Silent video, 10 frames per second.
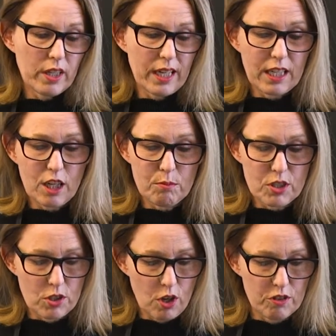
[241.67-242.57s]
It comes
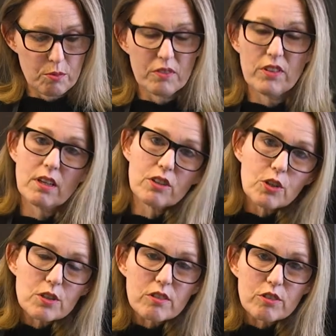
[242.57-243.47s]
soft, but if you don't
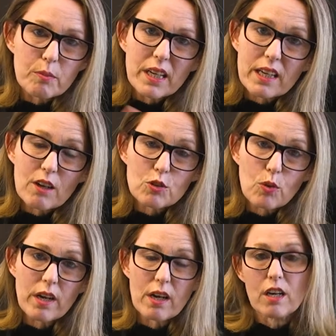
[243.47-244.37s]
use it for a bit, it goes
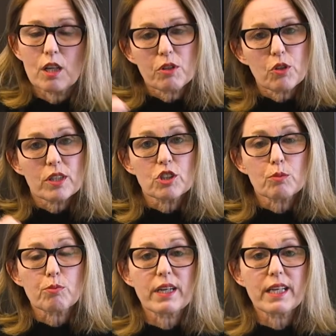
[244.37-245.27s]
quite hard, but you can
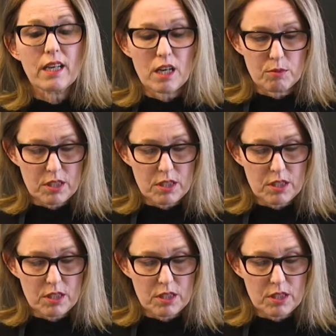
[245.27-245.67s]
just break it up.